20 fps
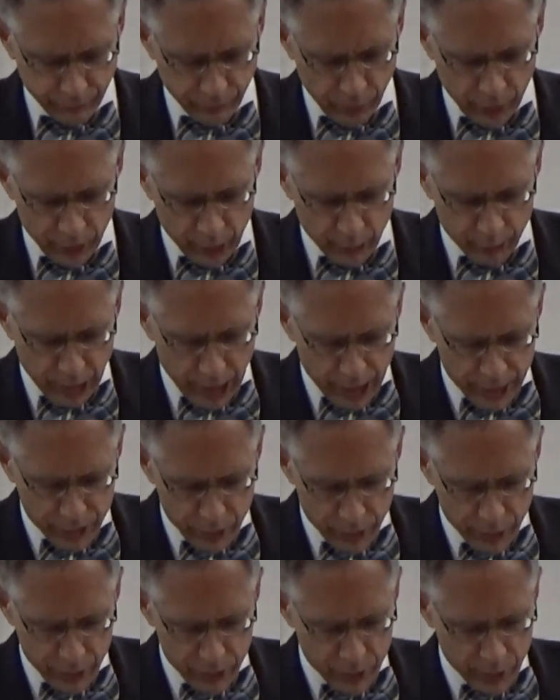The
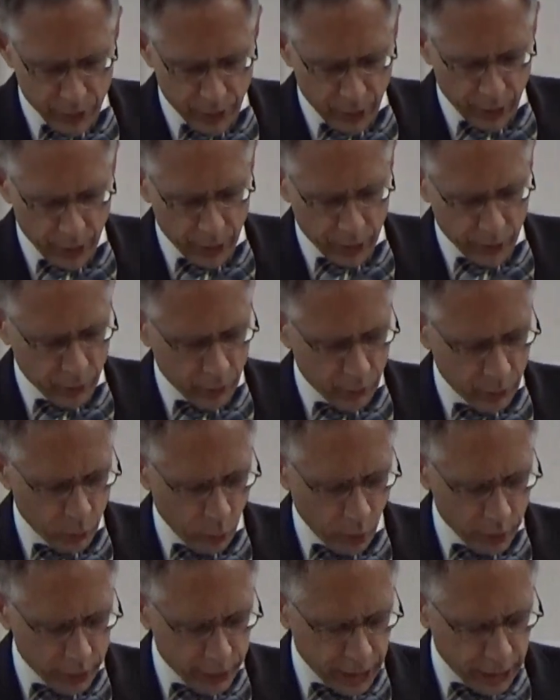apostles are
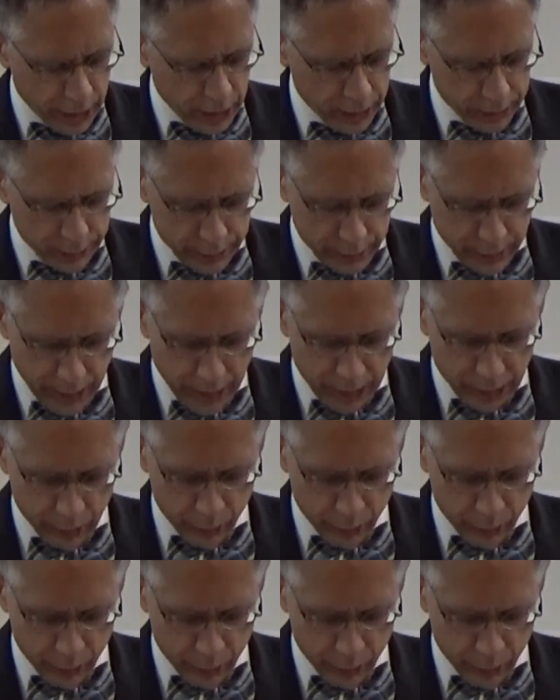working and